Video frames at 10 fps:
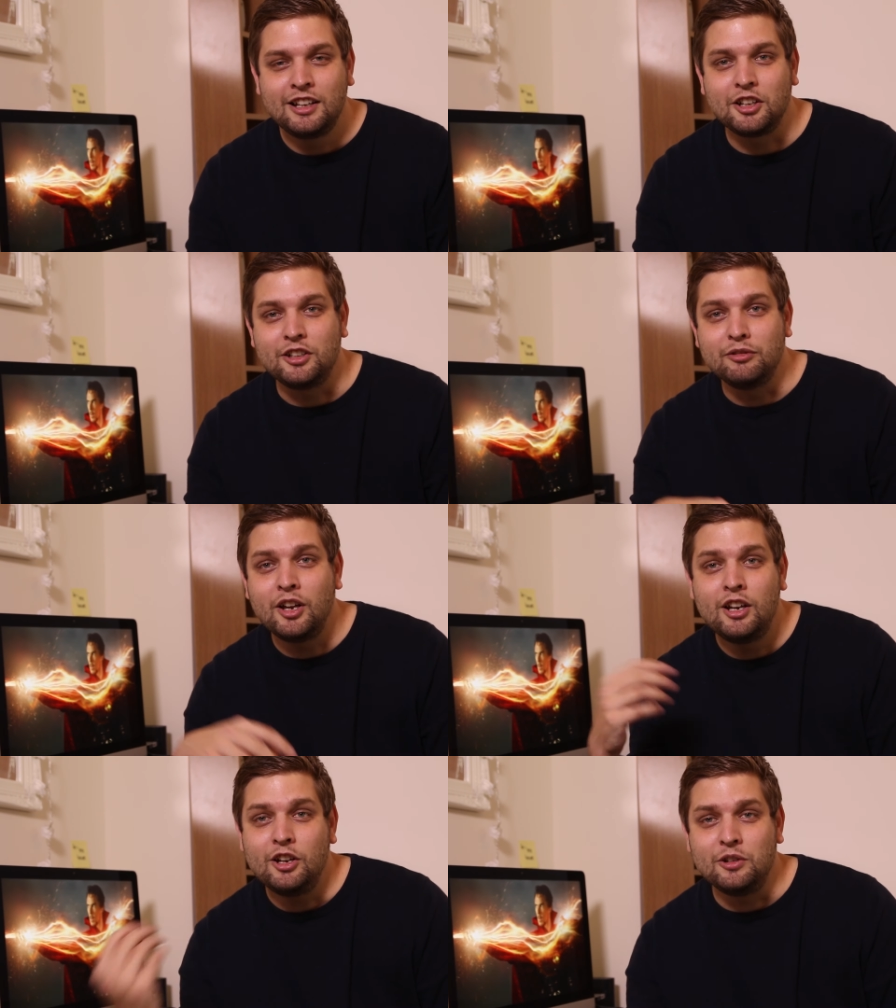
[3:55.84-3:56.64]
kind
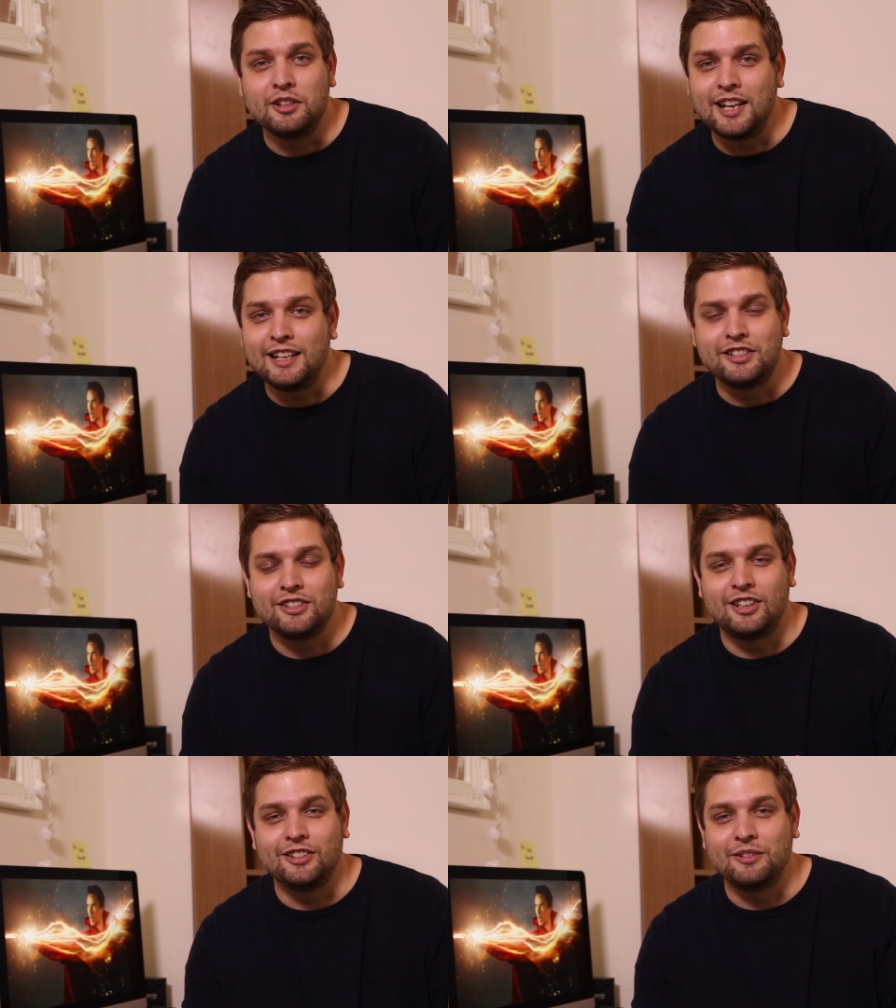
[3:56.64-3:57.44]
of who the
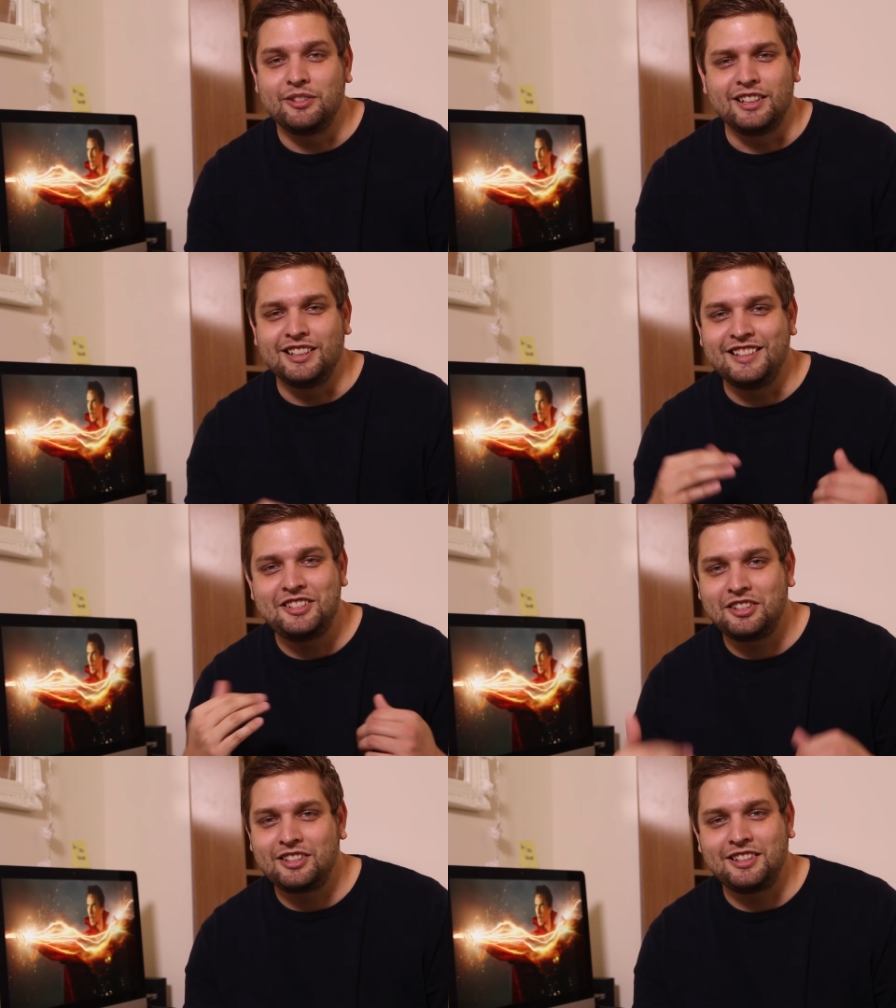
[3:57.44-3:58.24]
dangers are and everything. And it
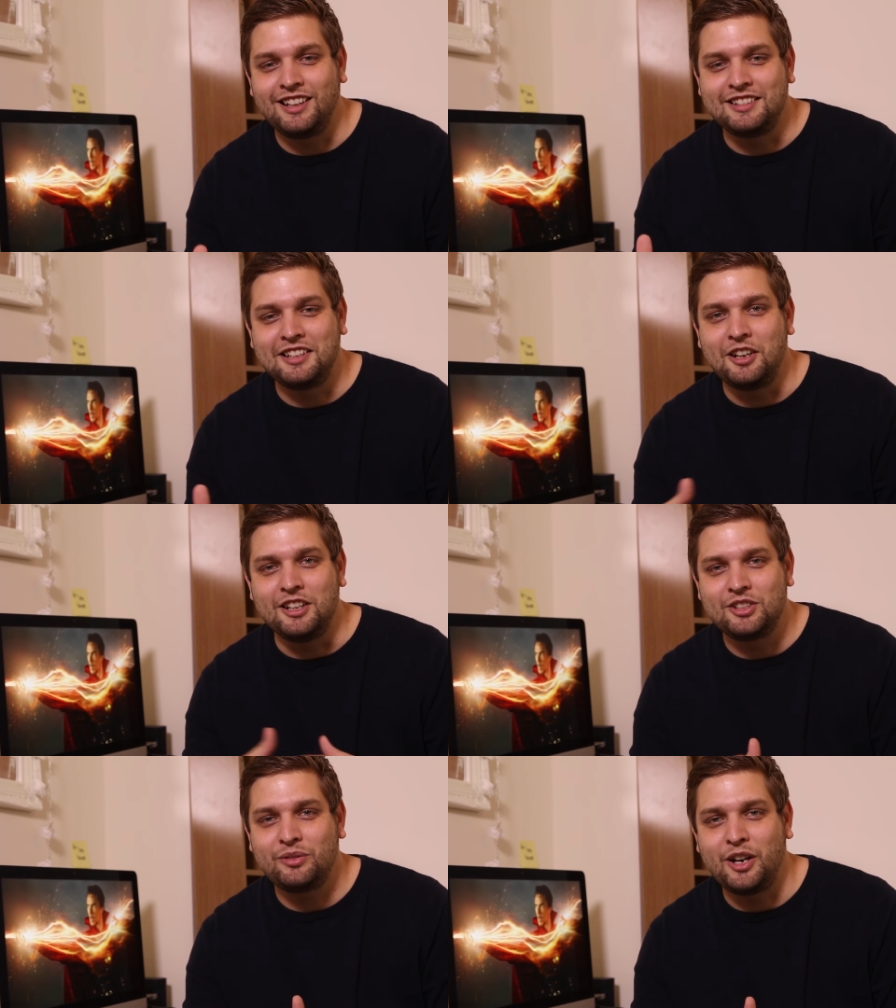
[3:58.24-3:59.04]
just, I don't know,
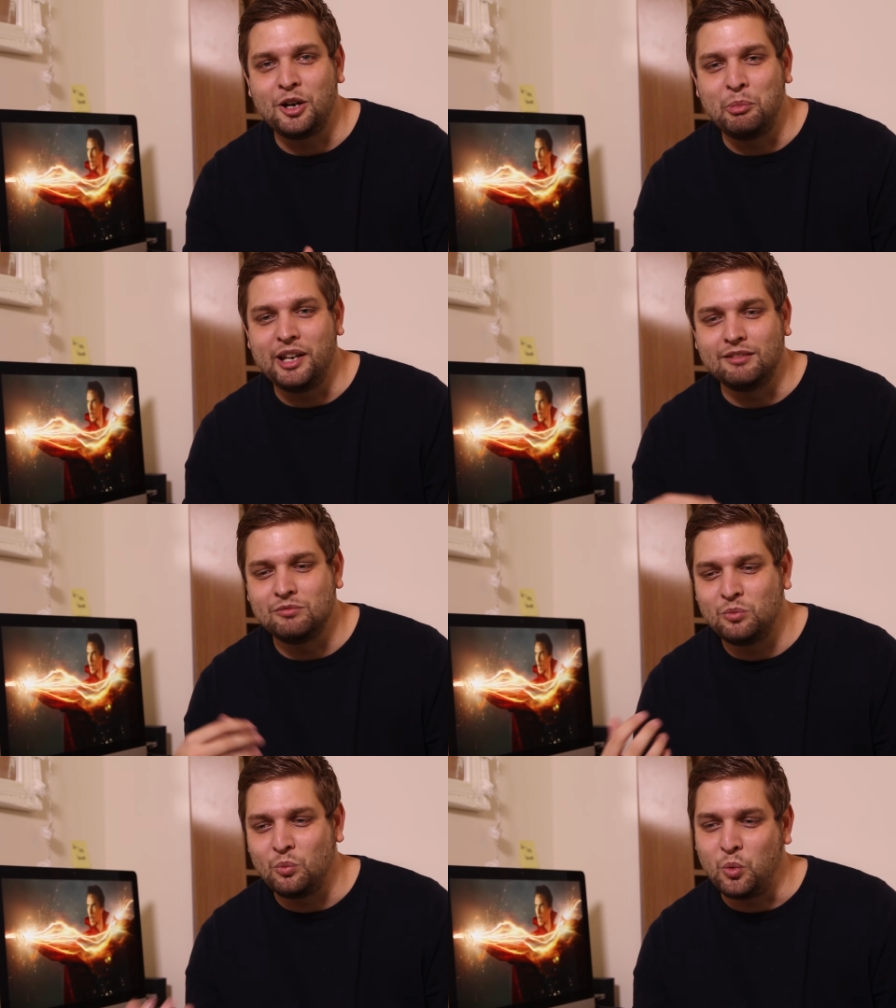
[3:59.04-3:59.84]
it just felt a
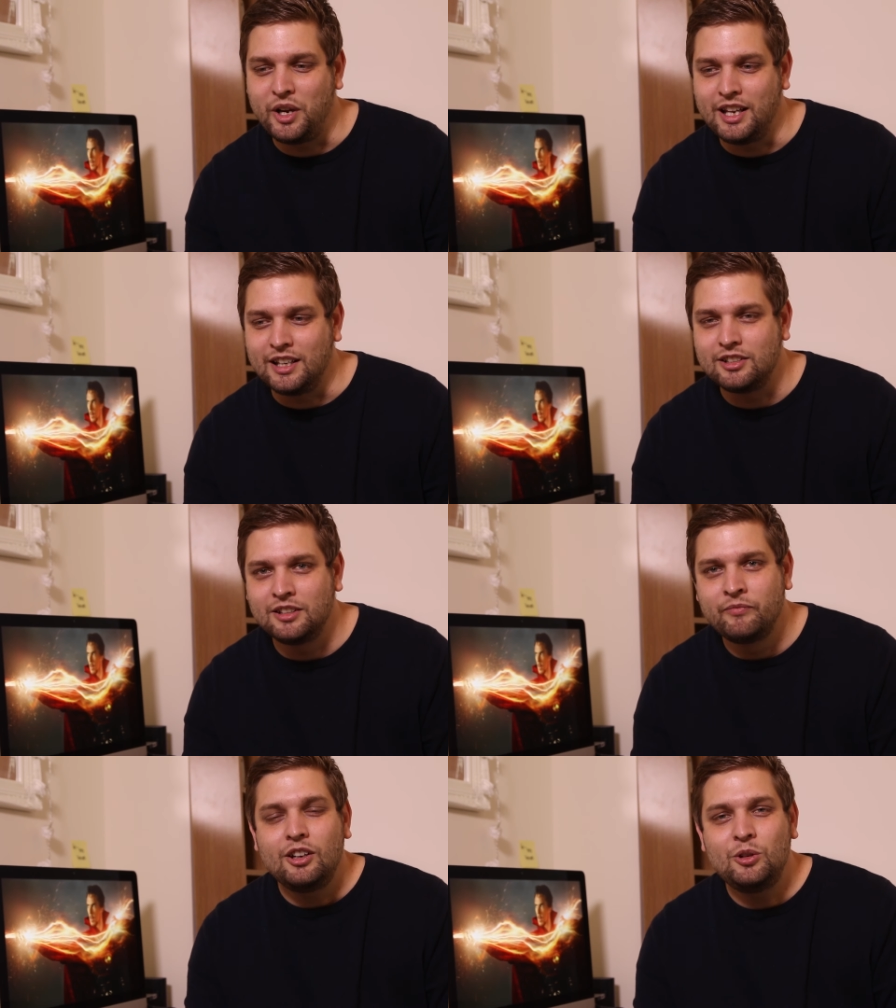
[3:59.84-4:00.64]
bit weird.
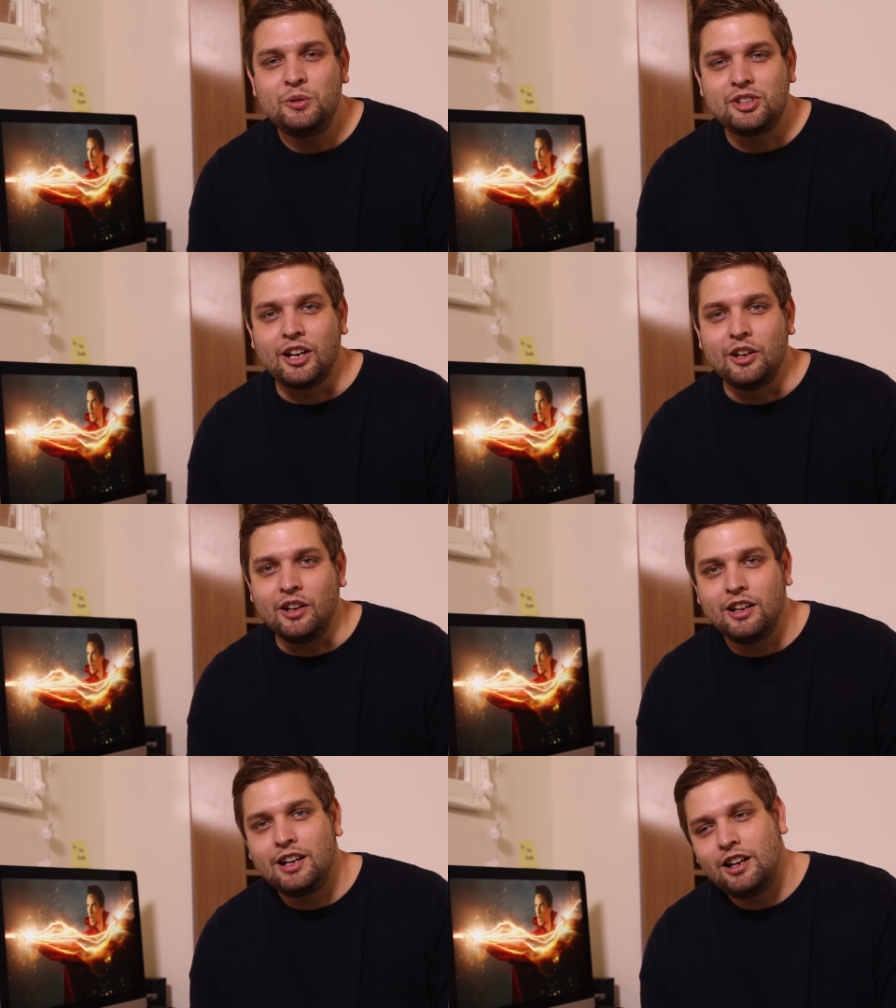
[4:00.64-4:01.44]

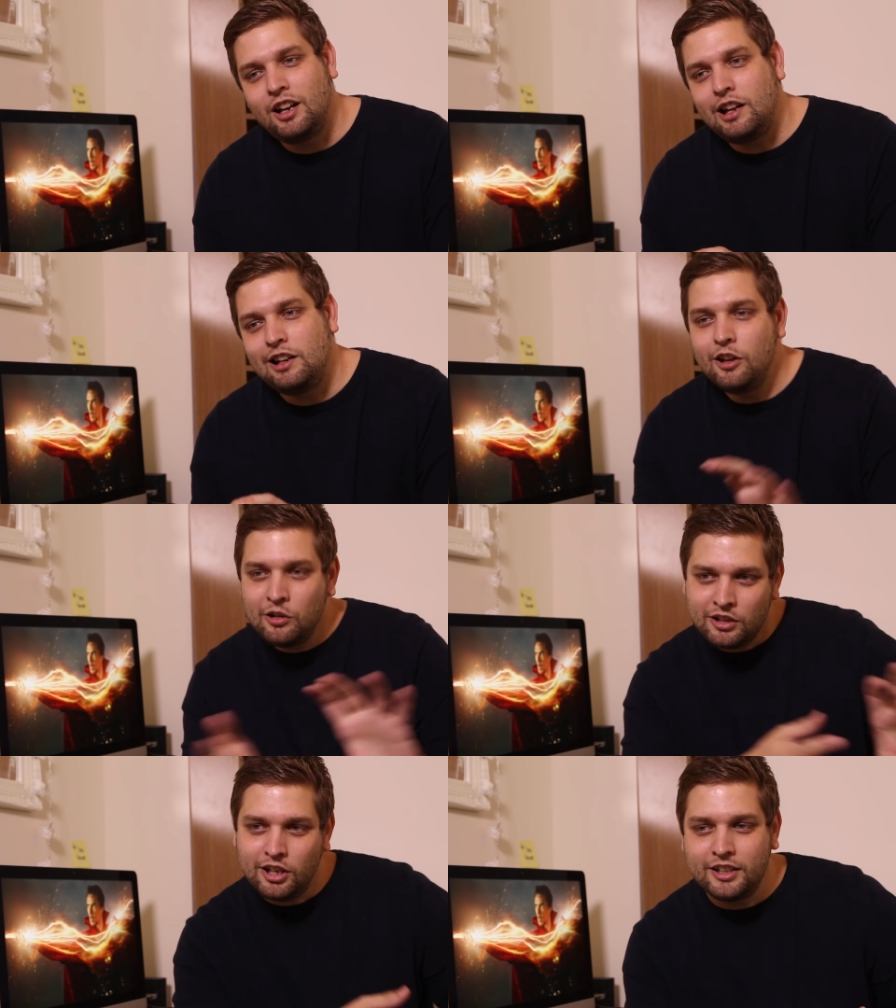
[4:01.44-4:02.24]
Also,
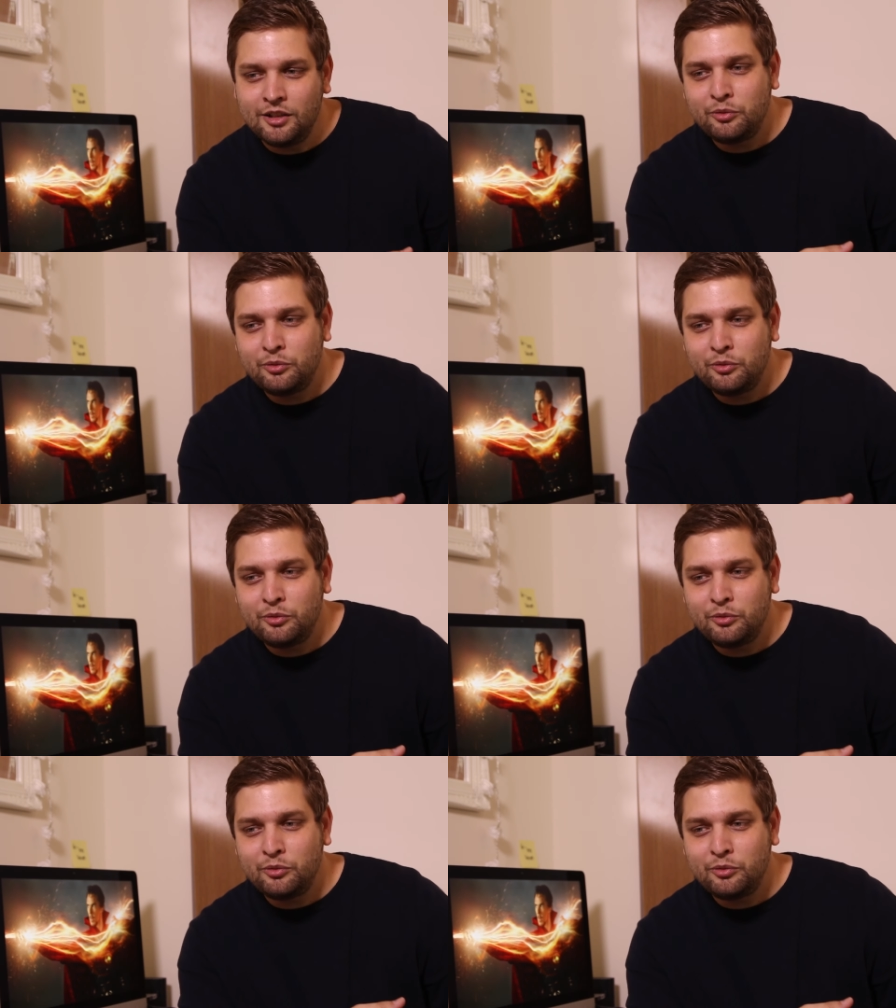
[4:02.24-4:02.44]
along kind